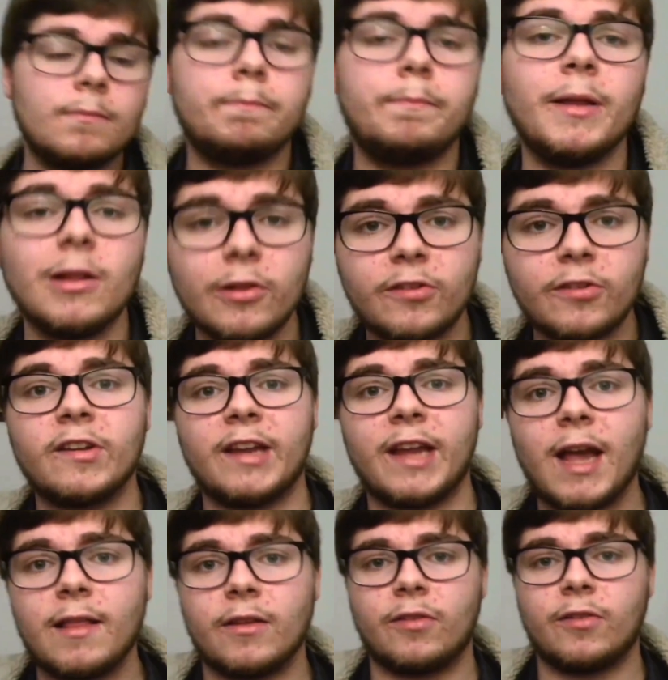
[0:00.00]
build
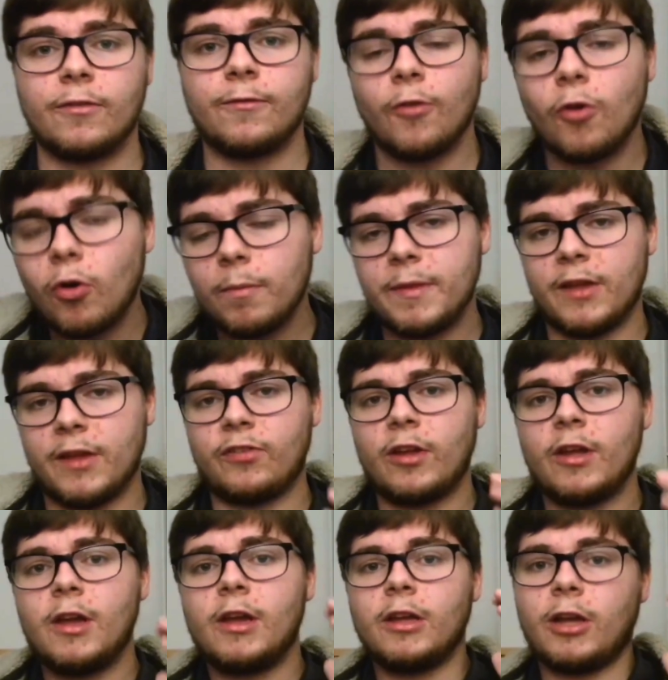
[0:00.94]
together to form this
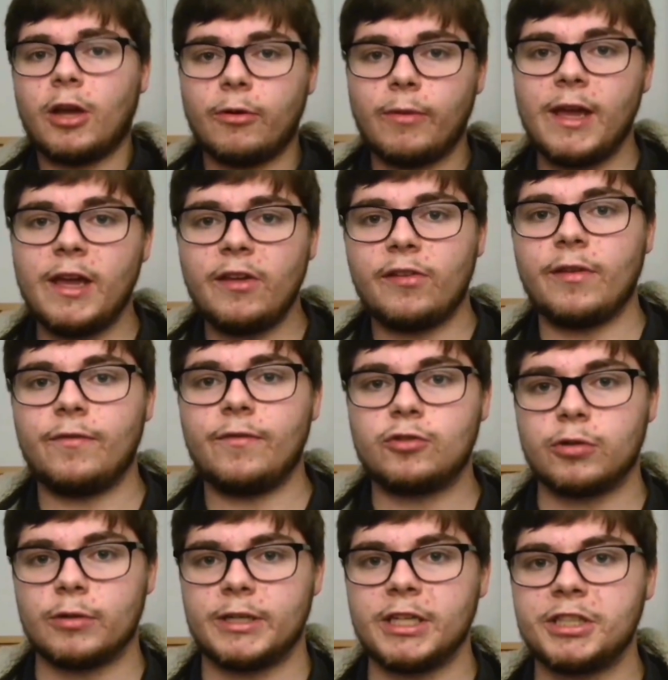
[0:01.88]
cohesive
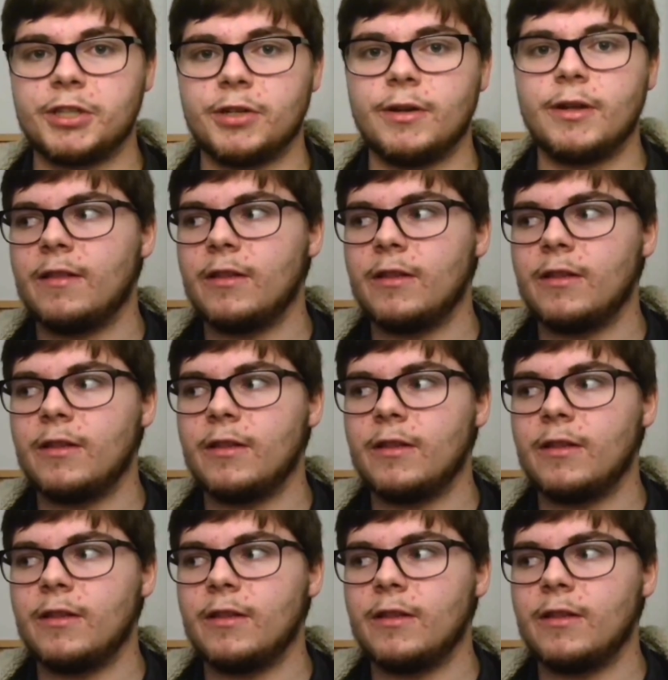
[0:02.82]
tradition